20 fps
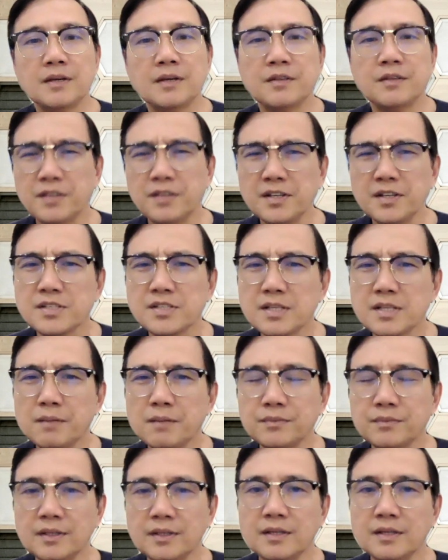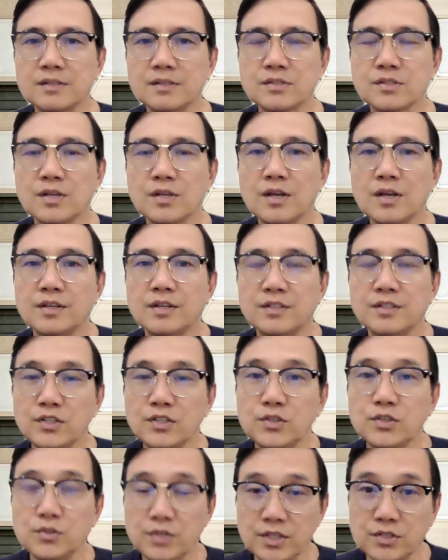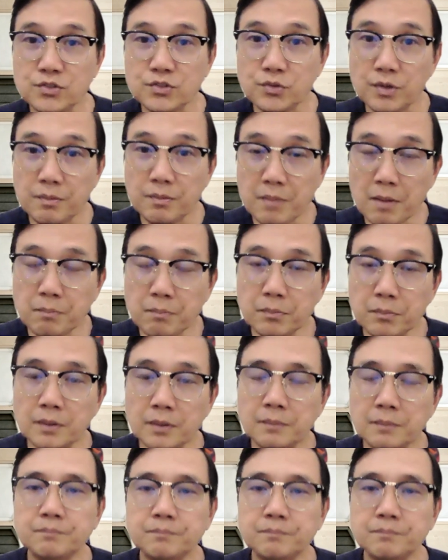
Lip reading: there are some things that you need to remember.